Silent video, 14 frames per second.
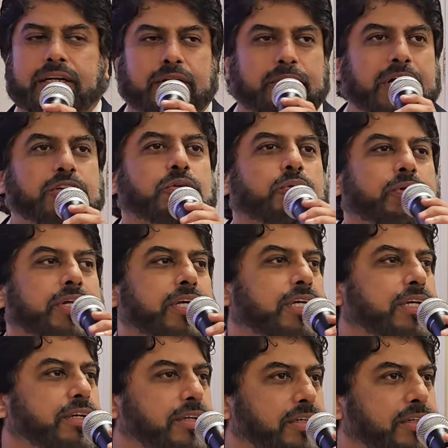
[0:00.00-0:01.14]
about
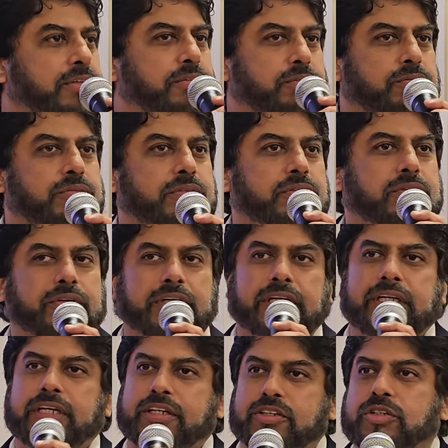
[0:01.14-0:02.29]
23
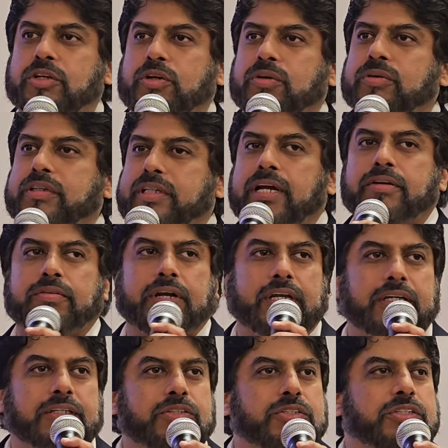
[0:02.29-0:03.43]
years ago in that
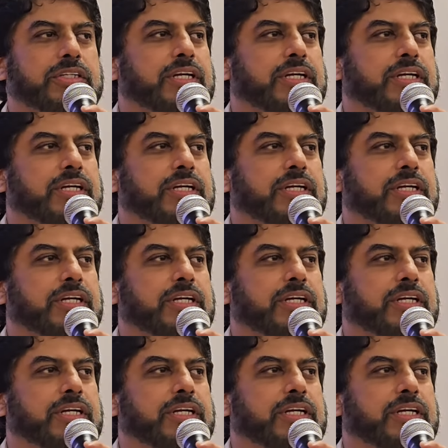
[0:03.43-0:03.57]
range.